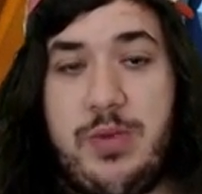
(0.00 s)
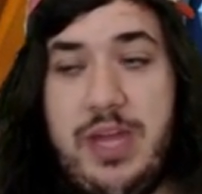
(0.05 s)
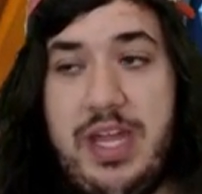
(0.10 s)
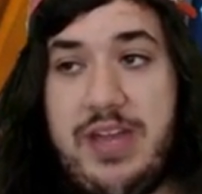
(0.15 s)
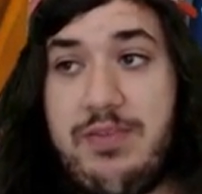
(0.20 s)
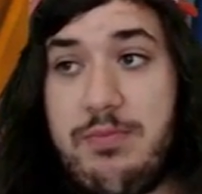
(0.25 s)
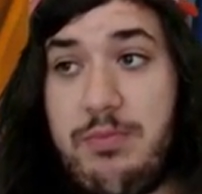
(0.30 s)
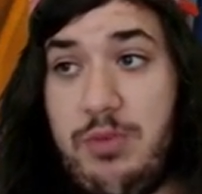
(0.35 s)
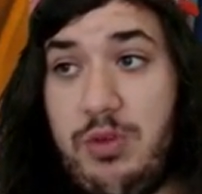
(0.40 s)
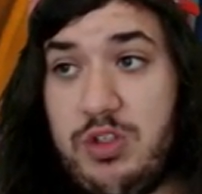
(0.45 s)
We
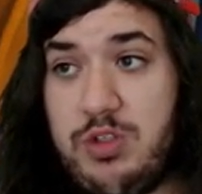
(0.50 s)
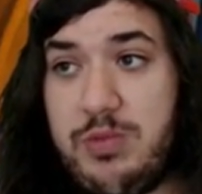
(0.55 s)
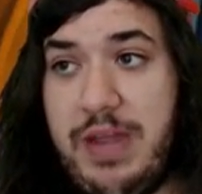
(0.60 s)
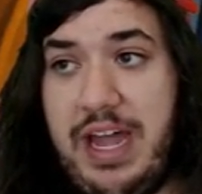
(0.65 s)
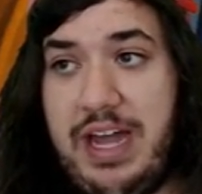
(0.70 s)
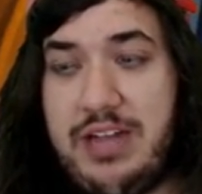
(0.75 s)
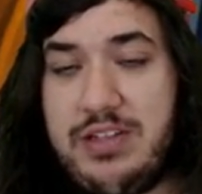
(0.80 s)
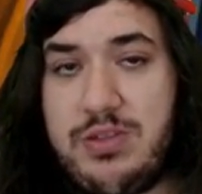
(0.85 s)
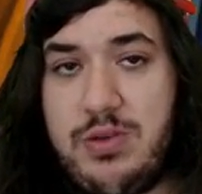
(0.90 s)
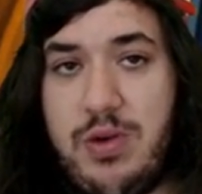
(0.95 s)
have multiple
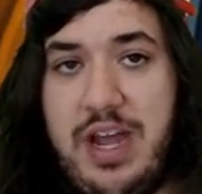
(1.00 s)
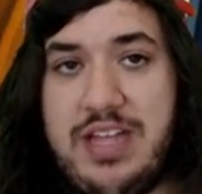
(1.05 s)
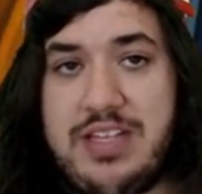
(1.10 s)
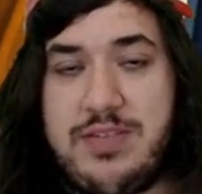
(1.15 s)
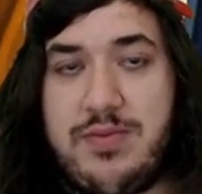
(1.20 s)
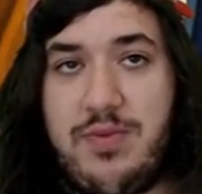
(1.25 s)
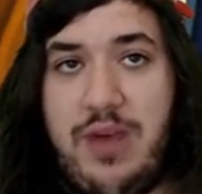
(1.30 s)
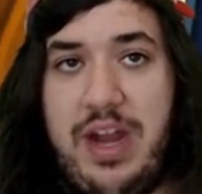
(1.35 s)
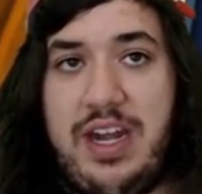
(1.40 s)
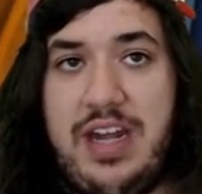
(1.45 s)
outs
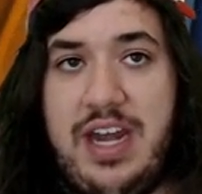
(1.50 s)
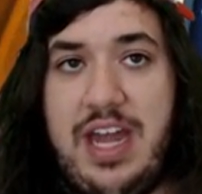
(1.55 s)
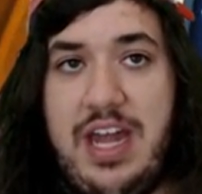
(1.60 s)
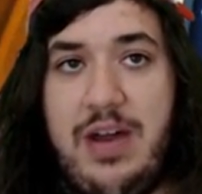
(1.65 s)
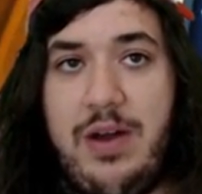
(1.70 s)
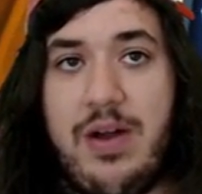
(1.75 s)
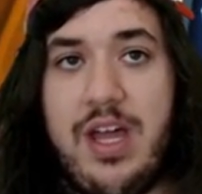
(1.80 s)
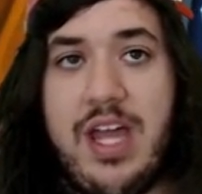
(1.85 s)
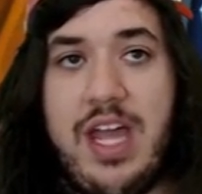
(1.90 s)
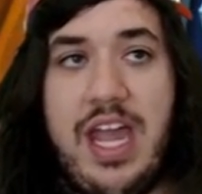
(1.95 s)
as of right
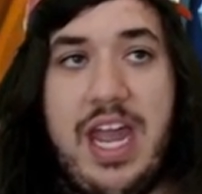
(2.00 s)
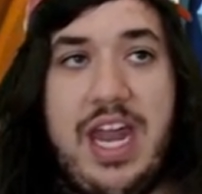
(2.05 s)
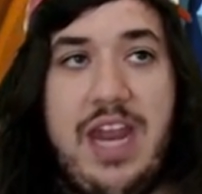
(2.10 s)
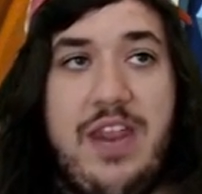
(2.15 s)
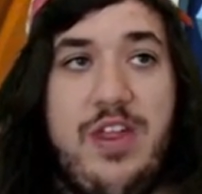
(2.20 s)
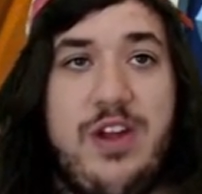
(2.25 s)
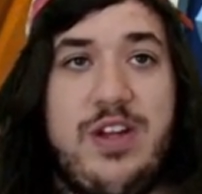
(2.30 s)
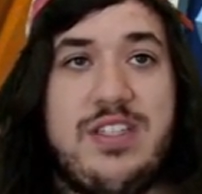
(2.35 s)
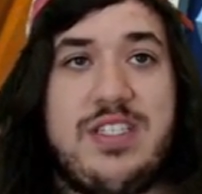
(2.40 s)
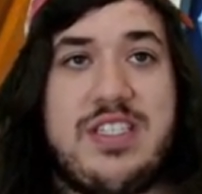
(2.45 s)
now,
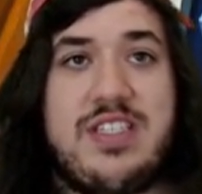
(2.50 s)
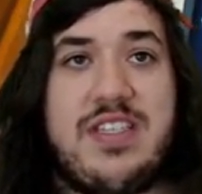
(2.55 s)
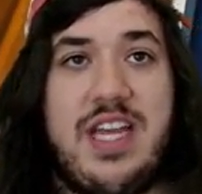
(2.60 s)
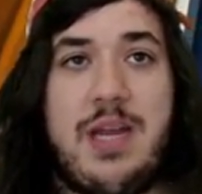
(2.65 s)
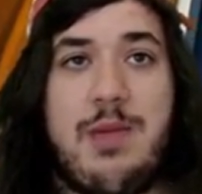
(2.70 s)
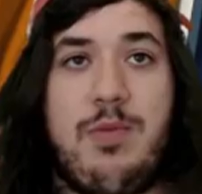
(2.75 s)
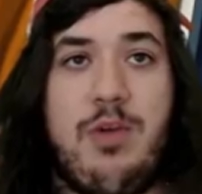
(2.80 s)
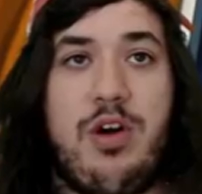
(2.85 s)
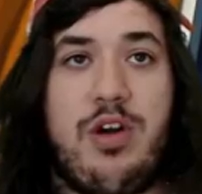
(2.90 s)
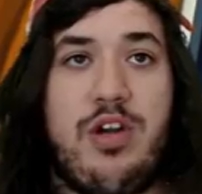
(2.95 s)
and there is a
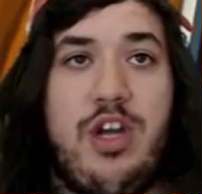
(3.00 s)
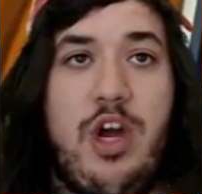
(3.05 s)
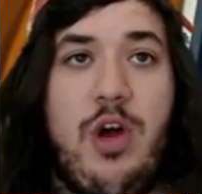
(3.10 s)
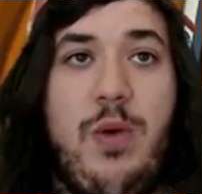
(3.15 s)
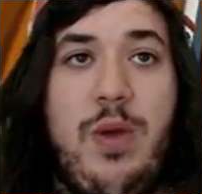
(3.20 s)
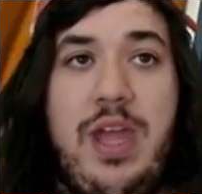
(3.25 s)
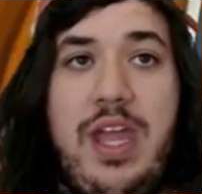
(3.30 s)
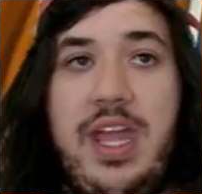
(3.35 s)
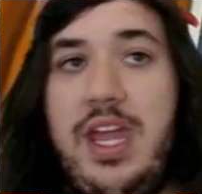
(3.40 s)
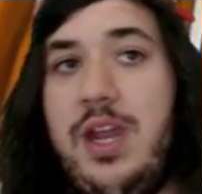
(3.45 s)
Sycamore,
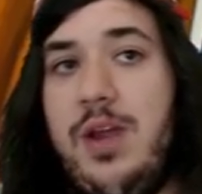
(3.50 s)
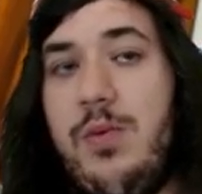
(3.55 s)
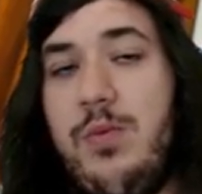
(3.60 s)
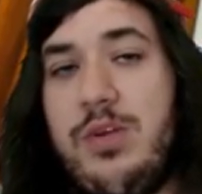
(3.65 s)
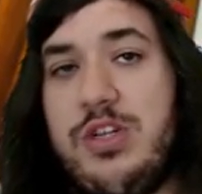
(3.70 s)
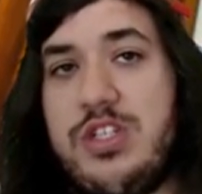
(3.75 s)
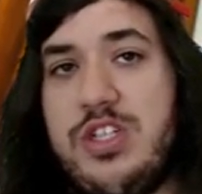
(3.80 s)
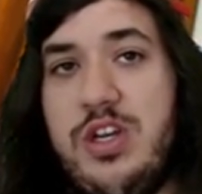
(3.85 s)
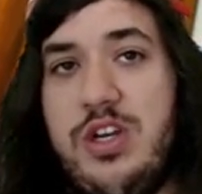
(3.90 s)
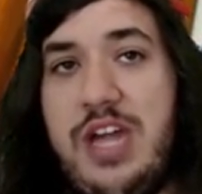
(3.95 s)
no in,
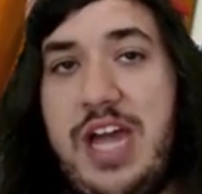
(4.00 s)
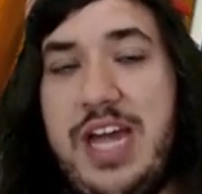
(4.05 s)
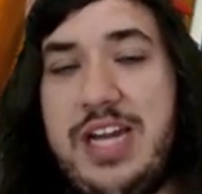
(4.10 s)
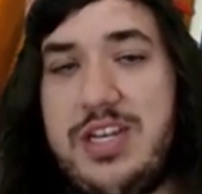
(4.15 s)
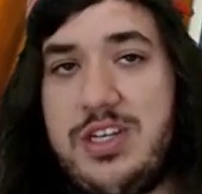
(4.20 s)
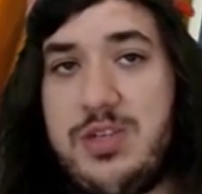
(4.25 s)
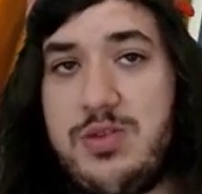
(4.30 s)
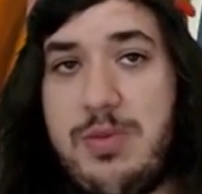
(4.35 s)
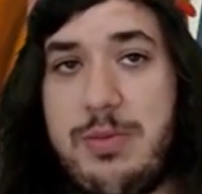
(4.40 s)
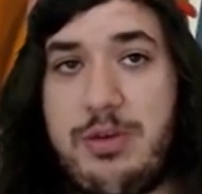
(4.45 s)
which to
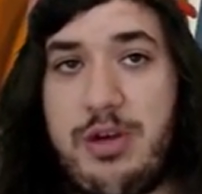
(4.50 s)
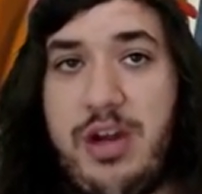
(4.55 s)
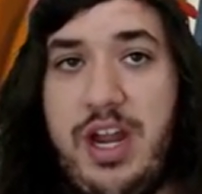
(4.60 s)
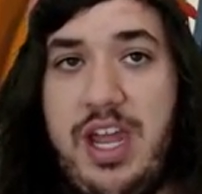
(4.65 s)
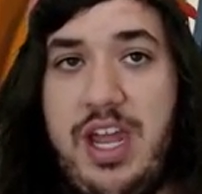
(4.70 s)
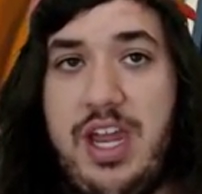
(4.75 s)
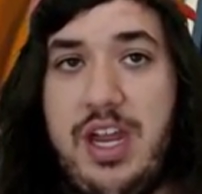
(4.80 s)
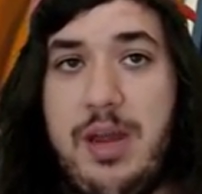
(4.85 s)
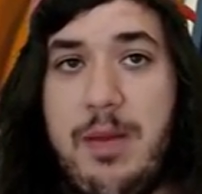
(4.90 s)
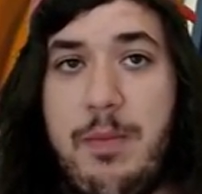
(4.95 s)
not disrupt our
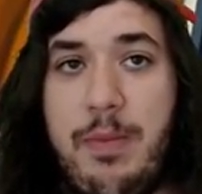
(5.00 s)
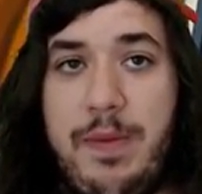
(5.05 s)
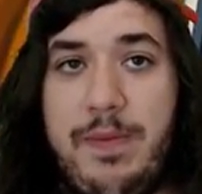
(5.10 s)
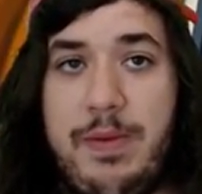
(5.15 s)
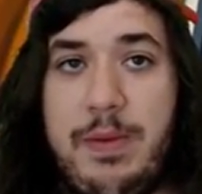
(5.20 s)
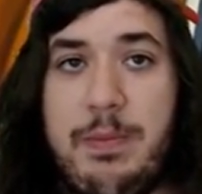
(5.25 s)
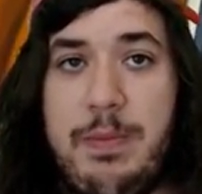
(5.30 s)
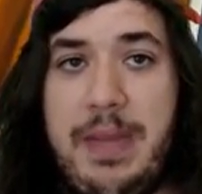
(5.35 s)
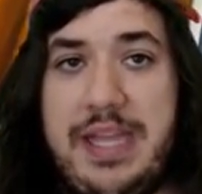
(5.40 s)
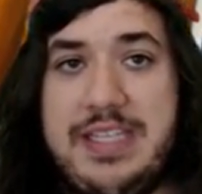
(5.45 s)
hand, but
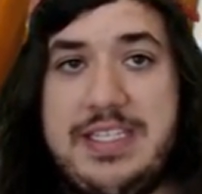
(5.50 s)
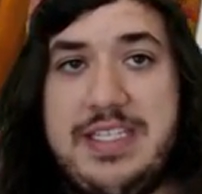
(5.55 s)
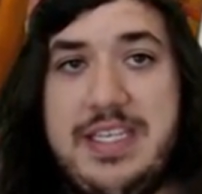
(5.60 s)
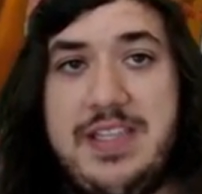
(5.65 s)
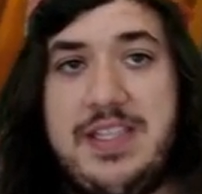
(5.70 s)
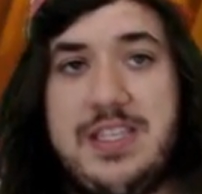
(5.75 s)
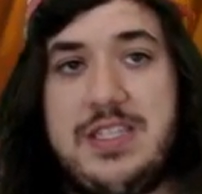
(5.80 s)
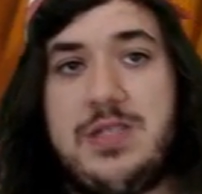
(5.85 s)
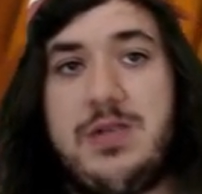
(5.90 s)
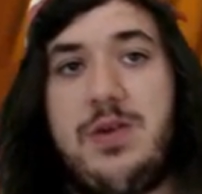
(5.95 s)
we might
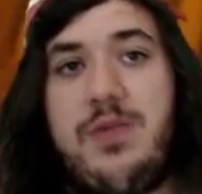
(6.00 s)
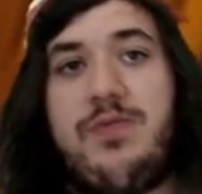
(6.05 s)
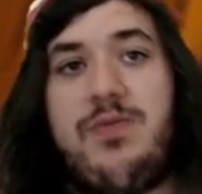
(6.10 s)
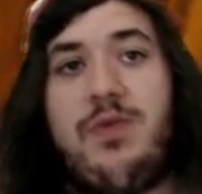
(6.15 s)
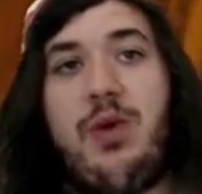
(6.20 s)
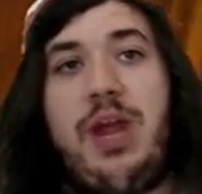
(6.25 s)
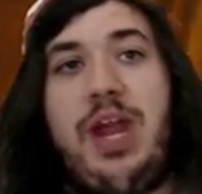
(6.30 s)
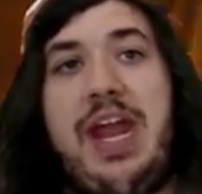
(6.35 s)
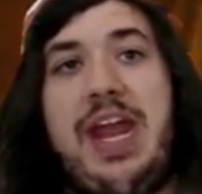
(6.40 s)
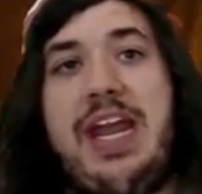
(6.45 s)
see this
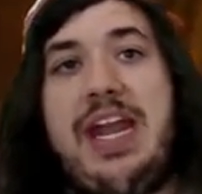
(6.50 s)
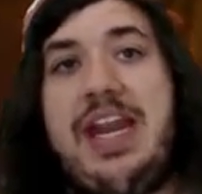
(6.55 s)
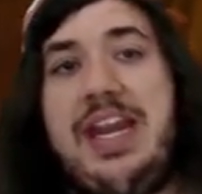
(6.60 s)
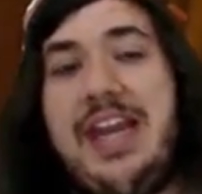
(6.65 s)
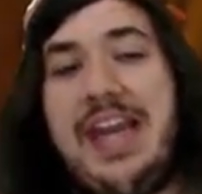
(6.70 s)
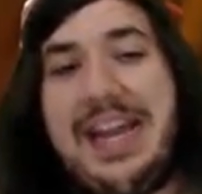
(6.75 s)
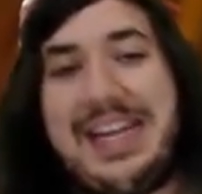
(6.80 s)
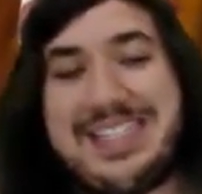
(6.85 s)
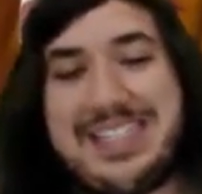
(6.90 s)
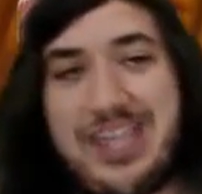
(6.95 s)

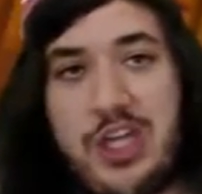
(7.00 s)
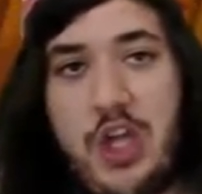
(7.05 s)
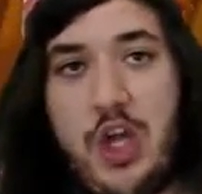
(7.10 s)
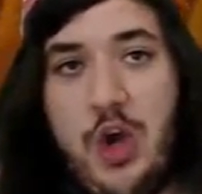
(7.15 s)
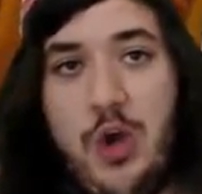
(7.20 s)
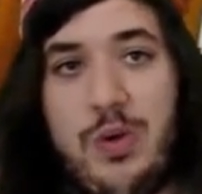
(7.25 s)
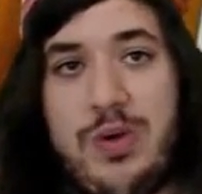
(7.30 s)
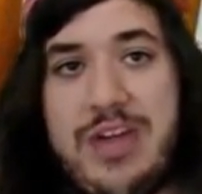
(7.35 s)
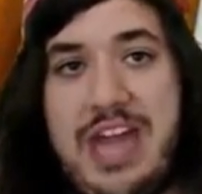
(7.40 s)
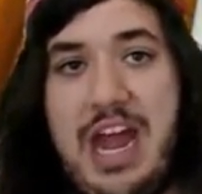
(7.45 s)
Volcanion X
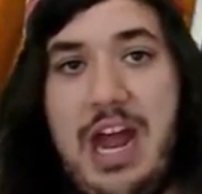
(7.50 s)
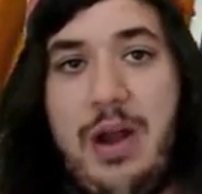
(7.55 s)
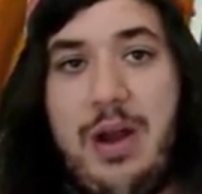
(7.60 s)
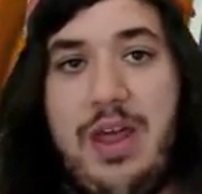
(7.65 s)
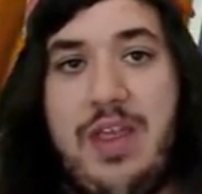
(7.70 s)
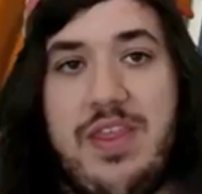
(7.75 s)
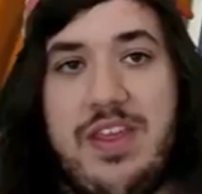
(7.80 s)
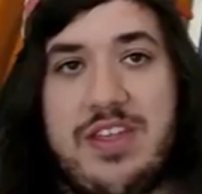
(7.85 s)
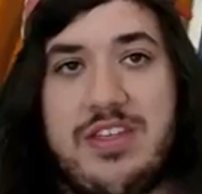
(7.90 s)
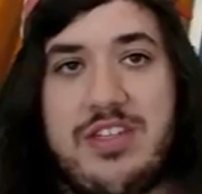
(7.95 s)
go
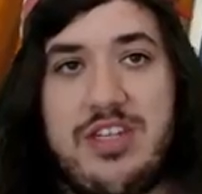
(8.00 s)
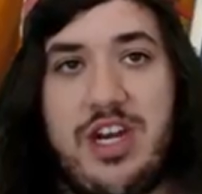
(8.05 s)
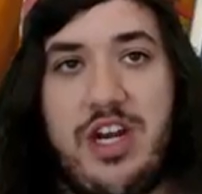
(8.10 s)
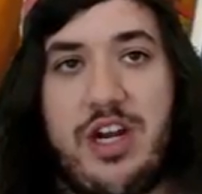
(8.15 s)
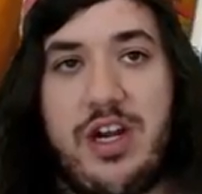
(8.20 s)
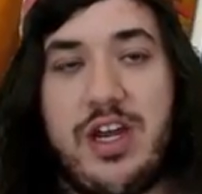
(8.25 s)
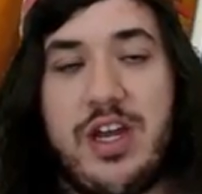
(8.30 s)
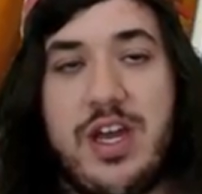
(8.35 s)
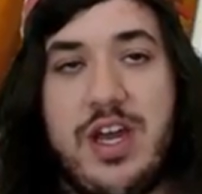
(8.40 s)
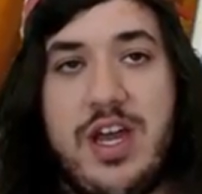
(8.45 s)
down this
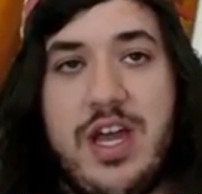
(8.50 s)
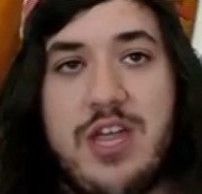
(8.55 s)
turn.